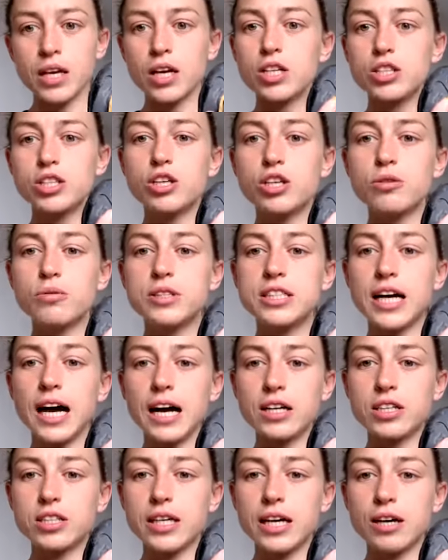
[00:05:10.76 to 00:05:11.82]
so you
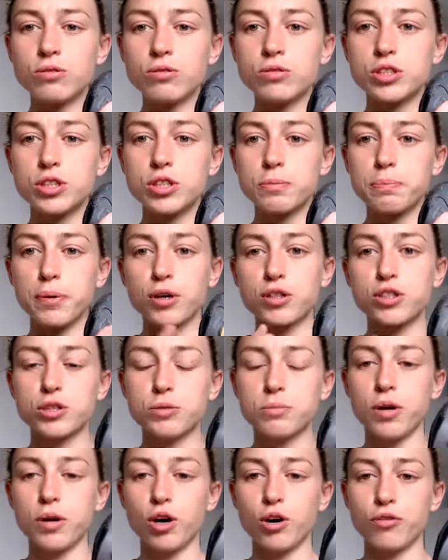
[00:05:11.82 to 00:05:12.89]
attach that onto the
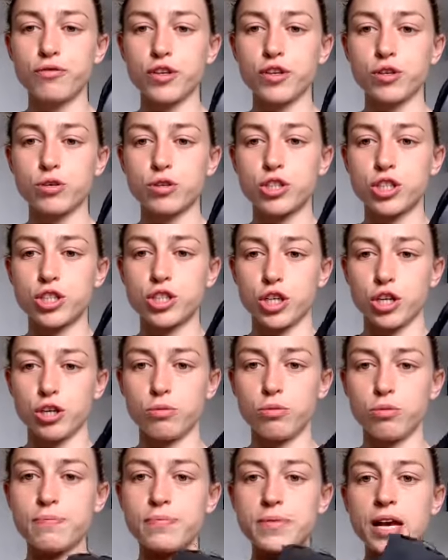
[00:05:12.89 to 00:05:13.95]
bottom of your
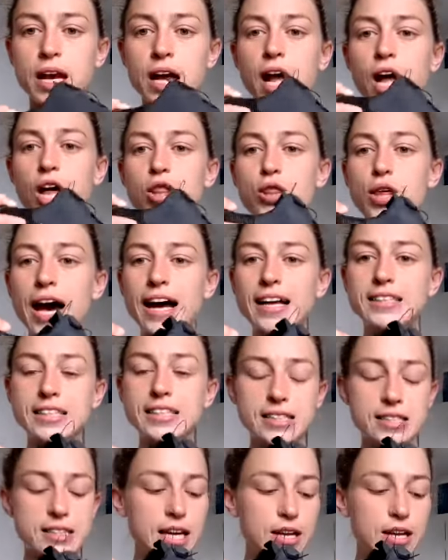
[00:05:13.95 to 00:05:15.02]
shoe. That
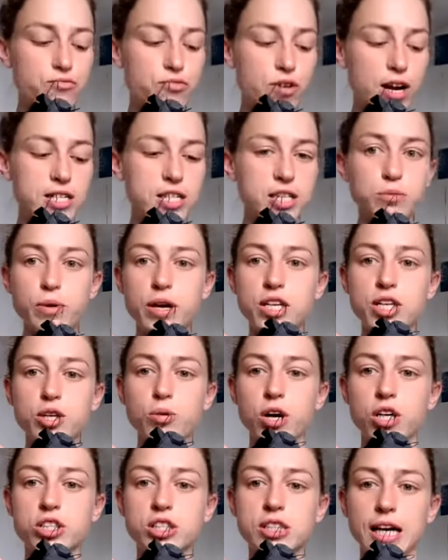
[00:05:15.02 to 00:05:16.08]
is then ready when you
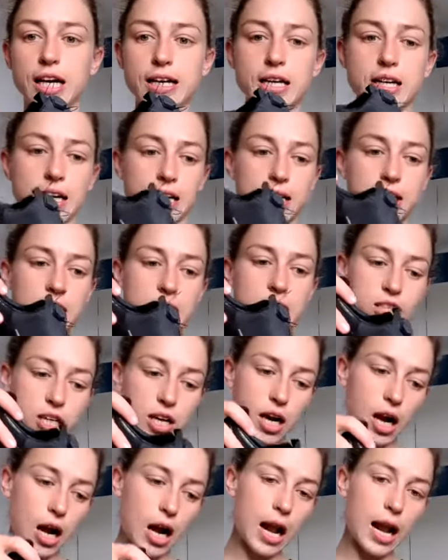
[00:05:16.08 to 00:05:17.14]
are cycling to
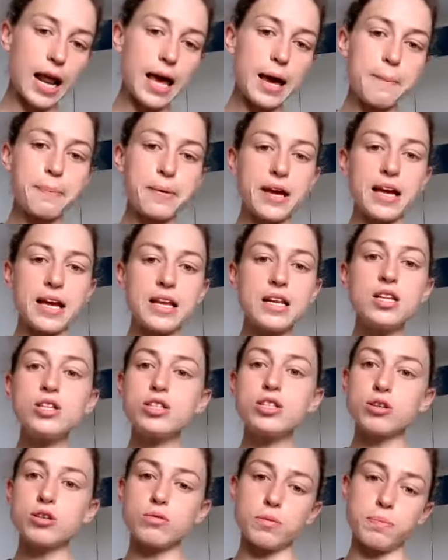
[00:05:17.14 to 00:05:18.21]
clip
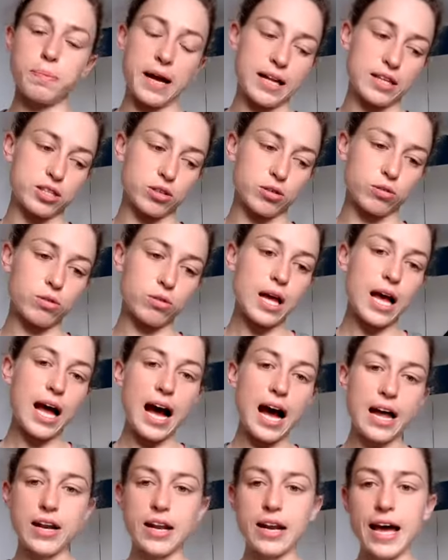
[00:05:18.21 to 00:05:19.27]
into the pedal
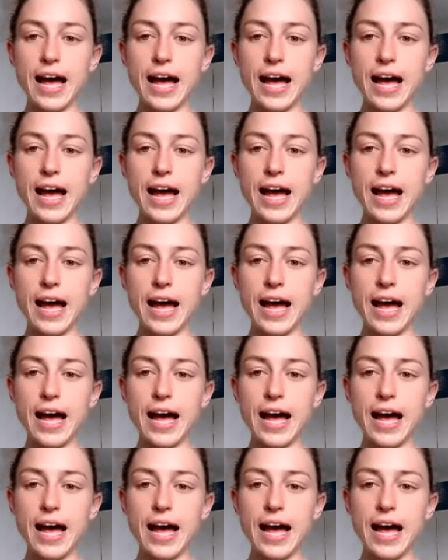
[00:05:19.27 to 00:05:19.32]
and then